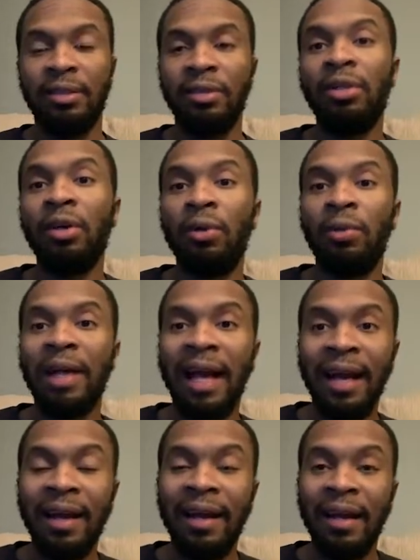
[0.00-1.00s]
So when I
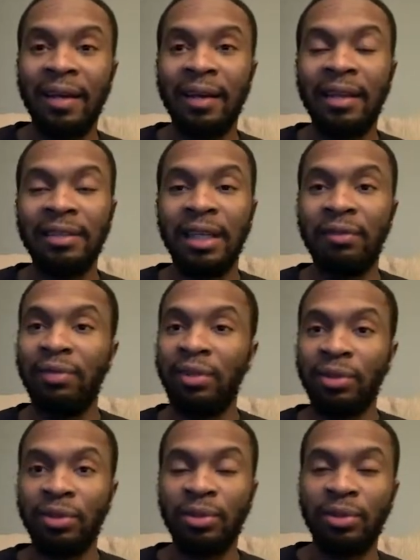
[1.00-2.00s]
had contact
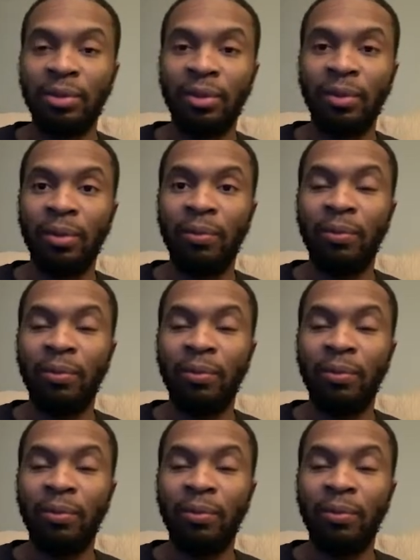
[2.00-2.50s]
finisher on